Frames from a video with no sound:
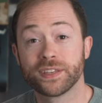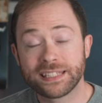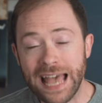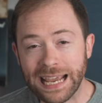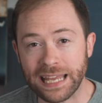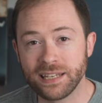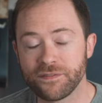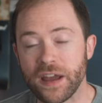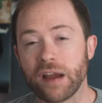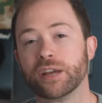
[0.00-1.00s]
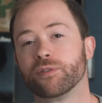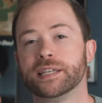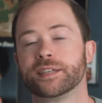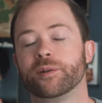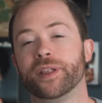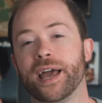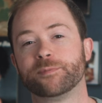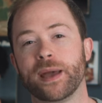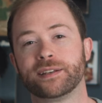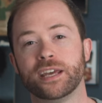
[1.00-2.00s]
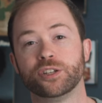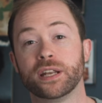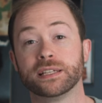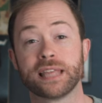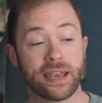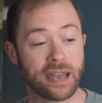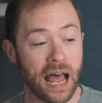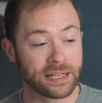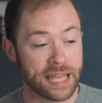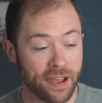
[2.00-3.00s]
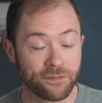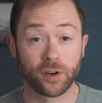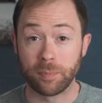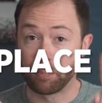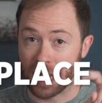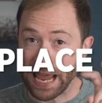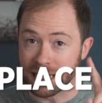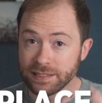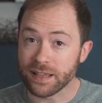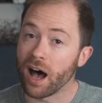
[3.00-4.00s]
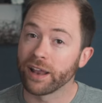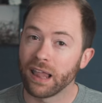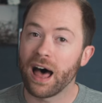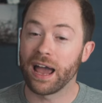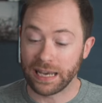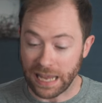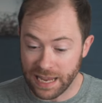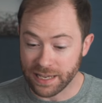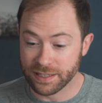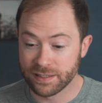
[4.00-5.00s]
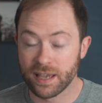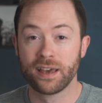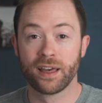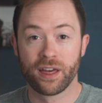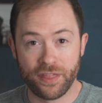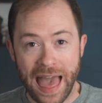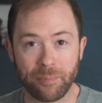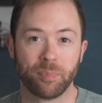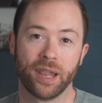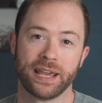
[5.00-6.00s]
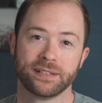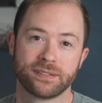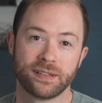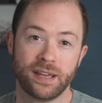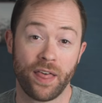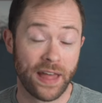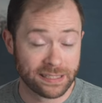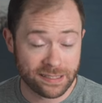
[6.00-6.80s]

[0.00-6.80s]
The second very reasonable expectation is that not every place online is that place. That